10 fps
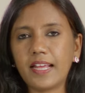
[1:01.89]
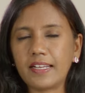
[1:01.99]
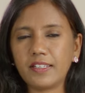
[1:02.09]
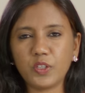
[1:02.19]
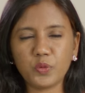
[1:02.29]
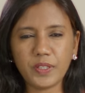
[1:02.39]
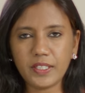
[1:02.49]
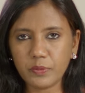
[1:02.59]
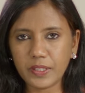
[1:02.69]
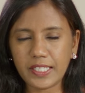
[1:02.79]
And, you know, we,
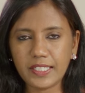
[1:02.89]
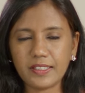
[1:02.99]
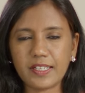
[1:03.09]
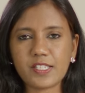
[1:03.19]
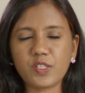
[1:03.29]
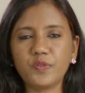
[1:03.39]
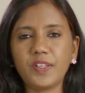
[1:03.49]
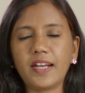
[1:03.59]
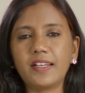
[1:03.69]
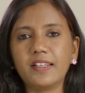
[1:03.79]
we read the rest of
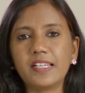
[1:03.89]
that uh,